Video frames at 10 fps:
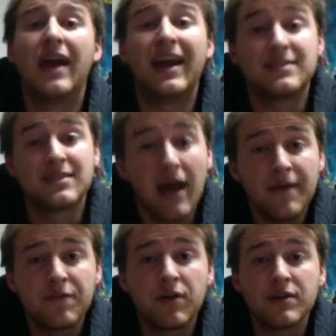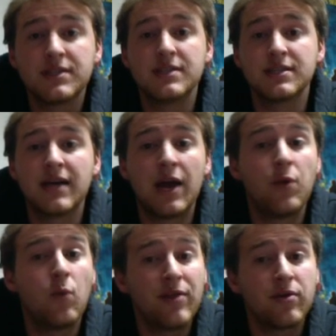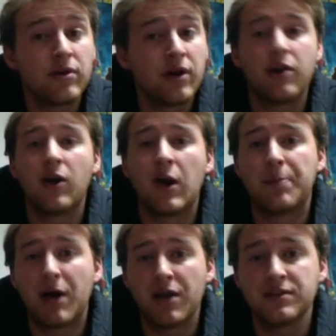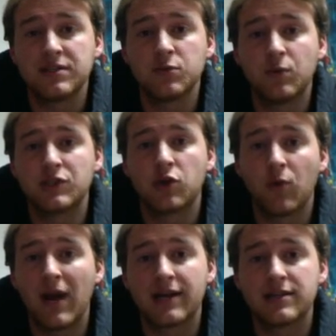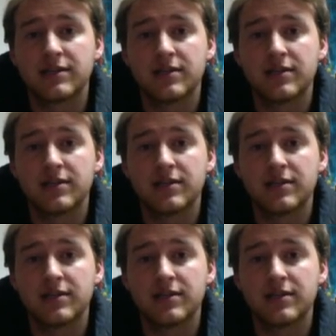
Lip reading: It's time for us to decide whether or not our hypothesis was correct.